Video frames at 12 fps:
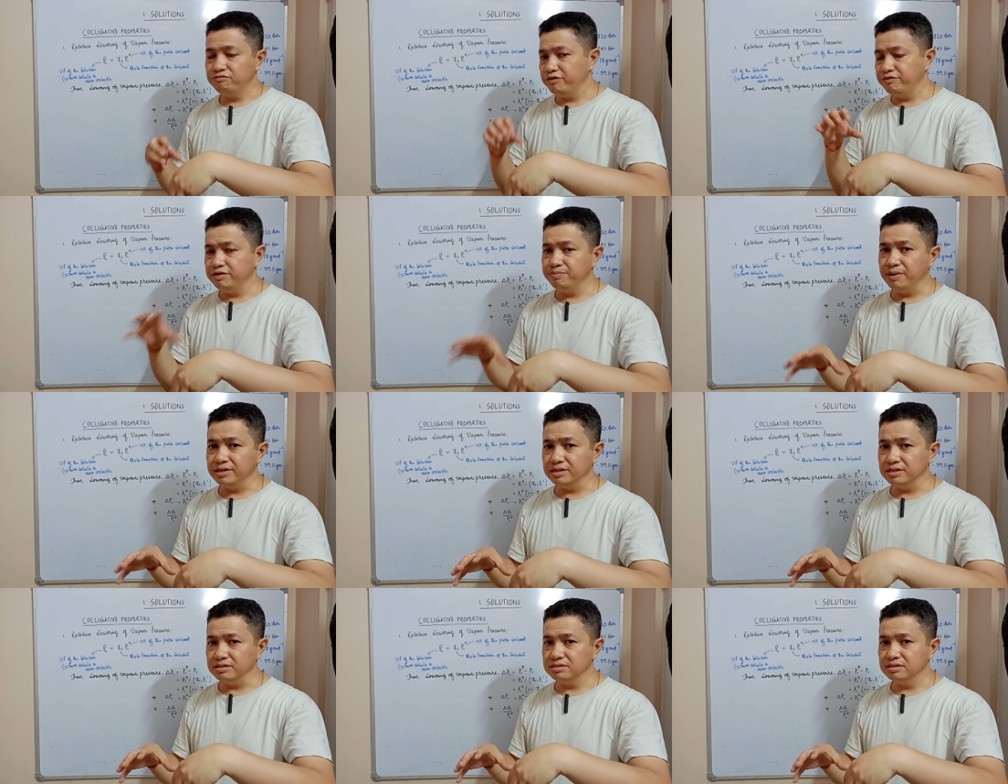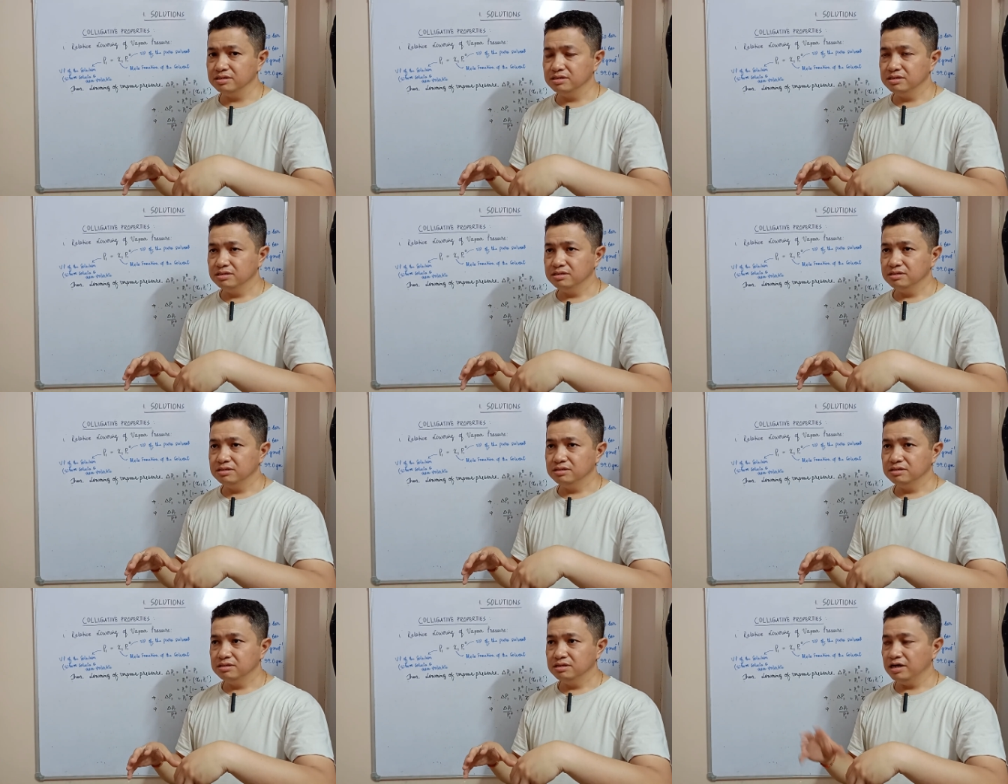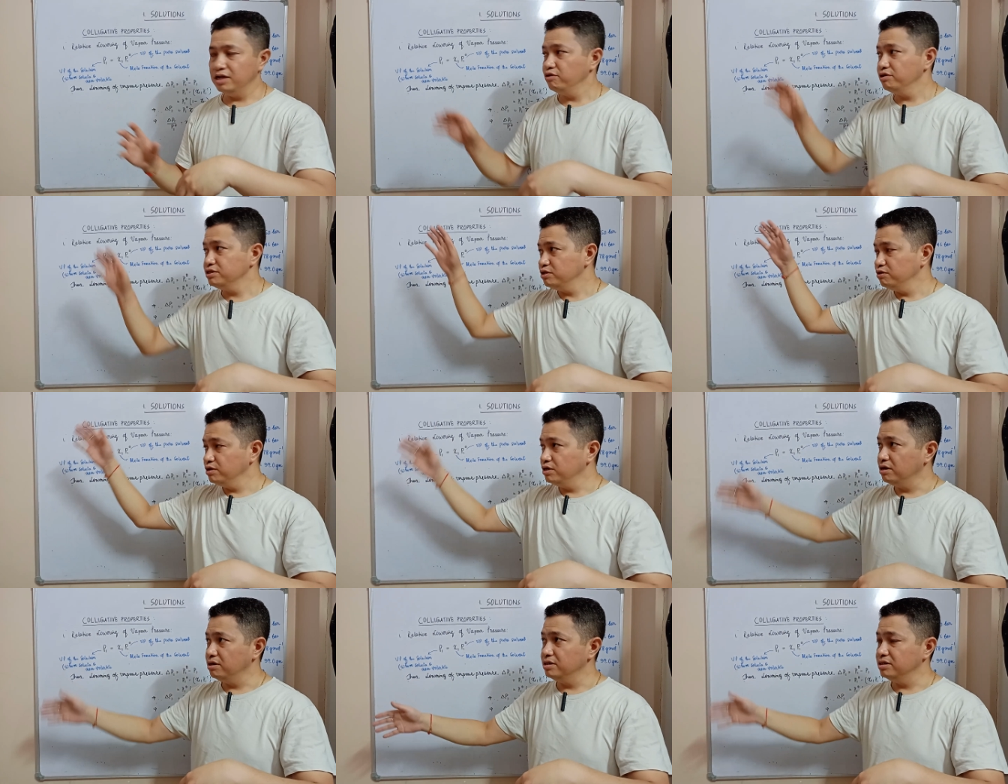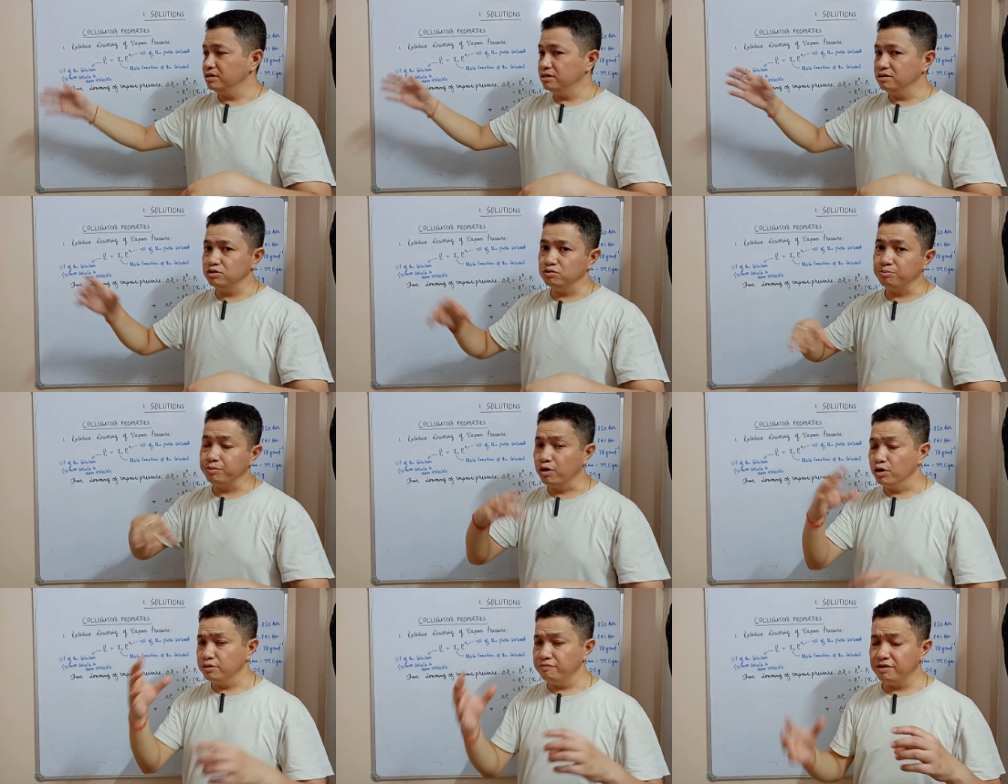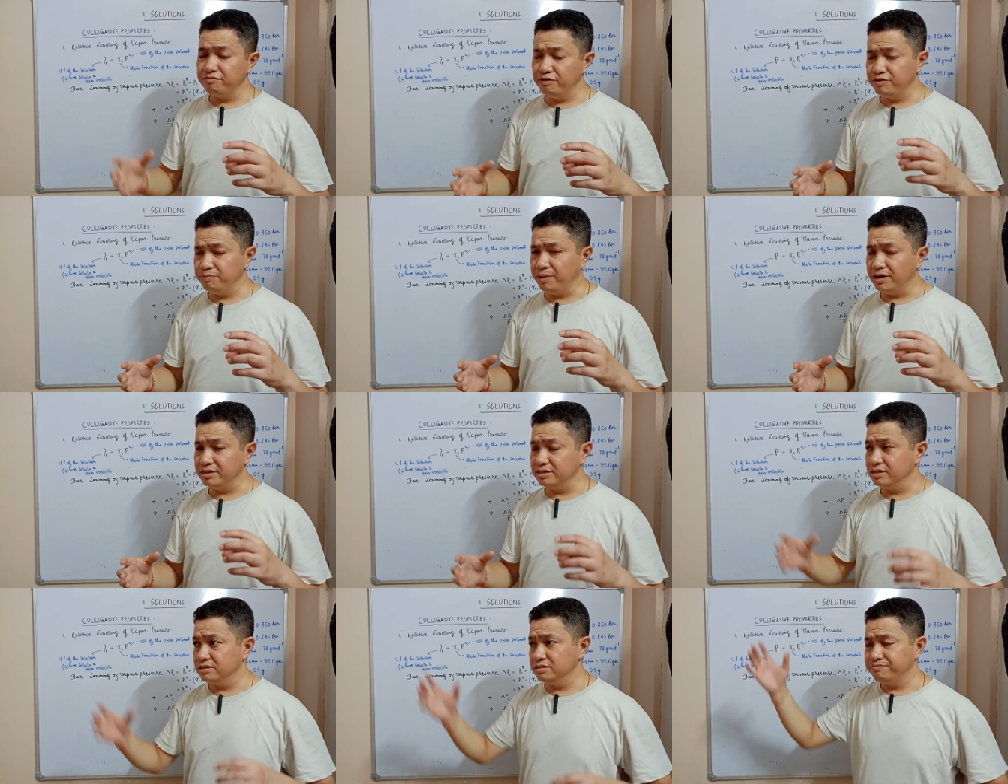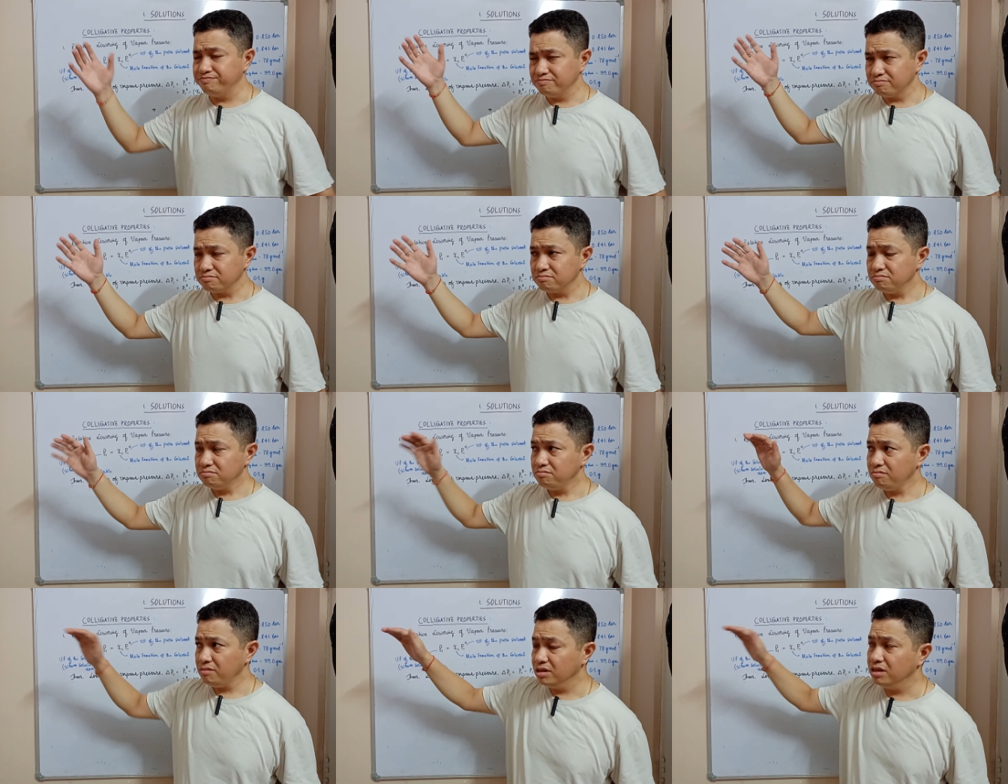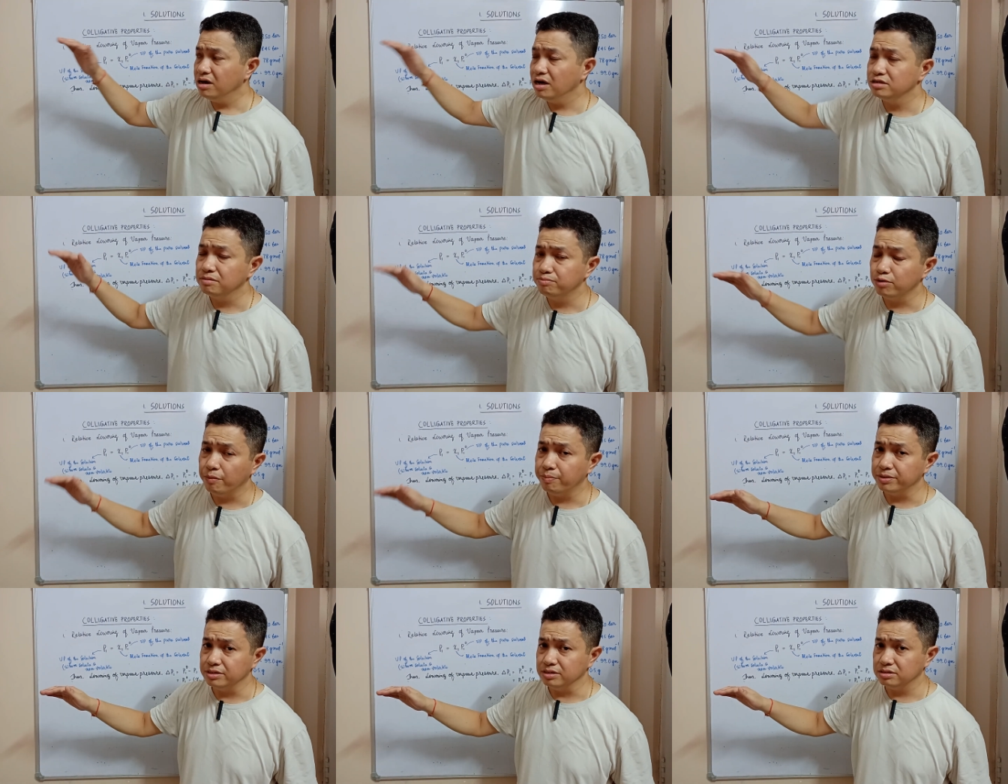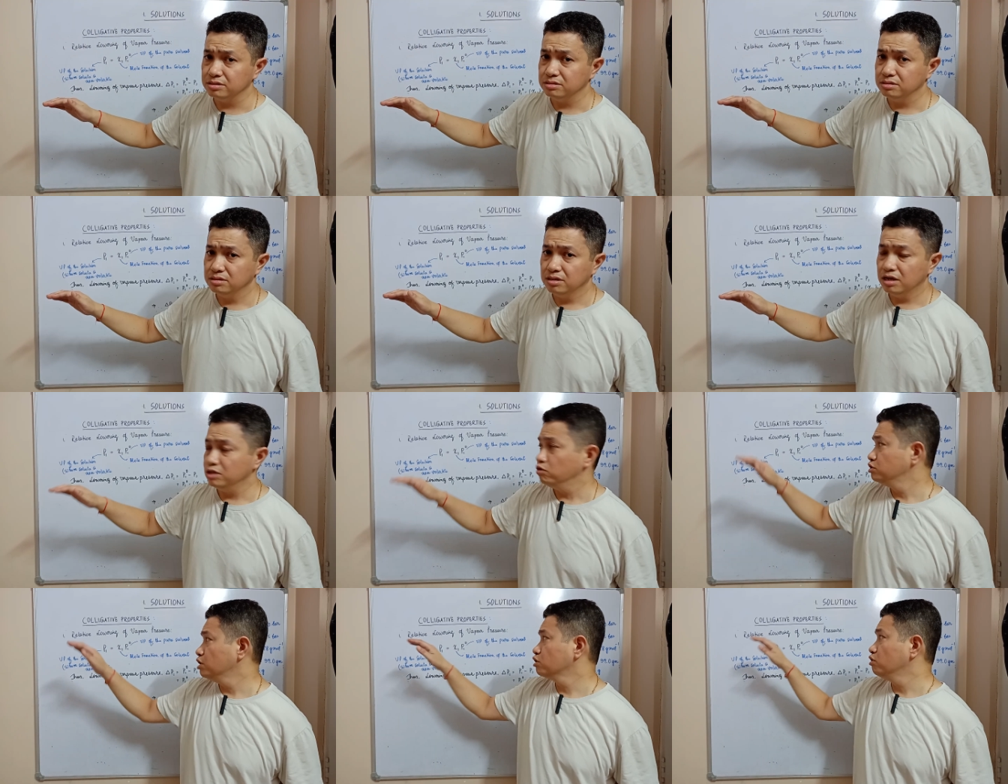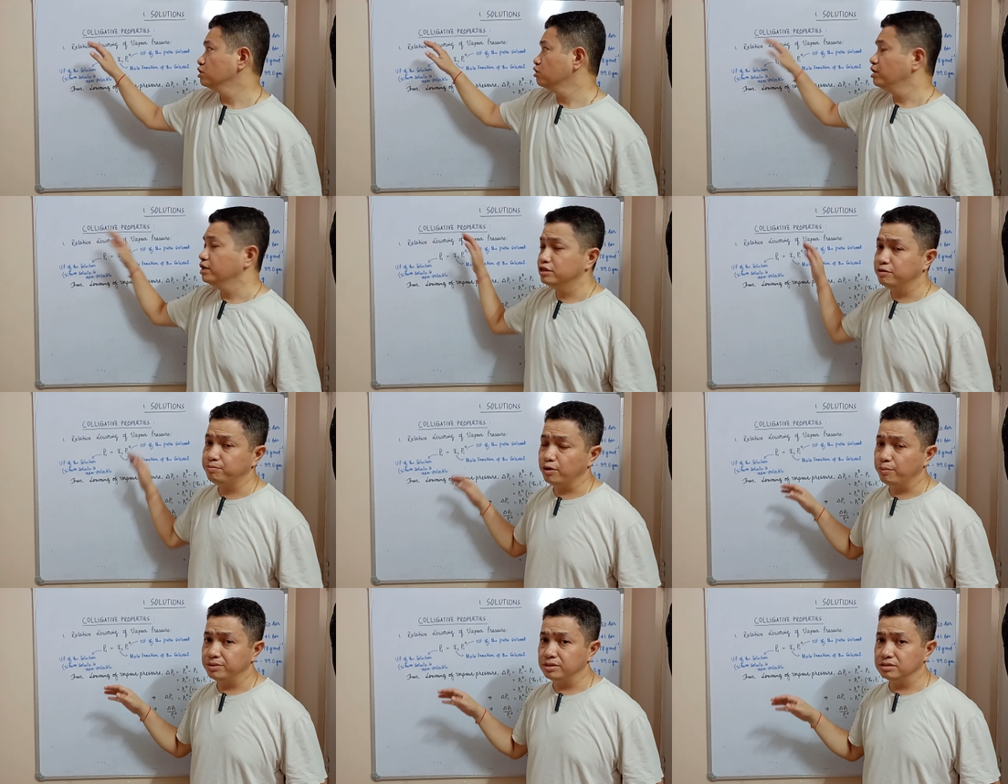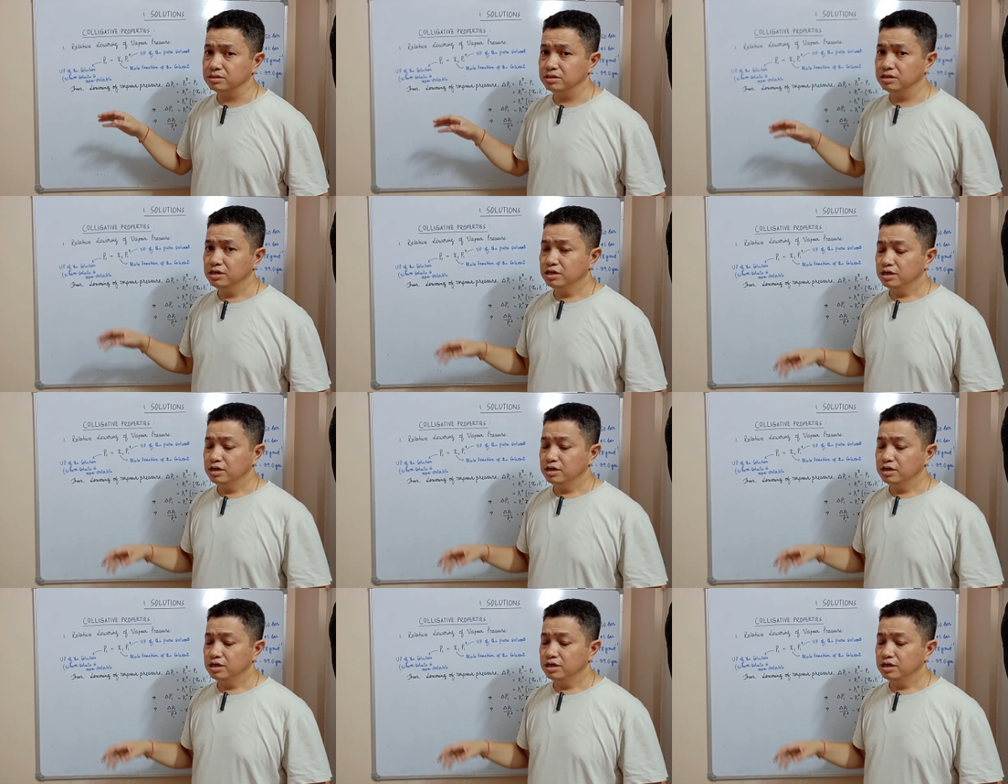50 particles, and so because of that 50 particles, there are some properties, and those are called colligative properties.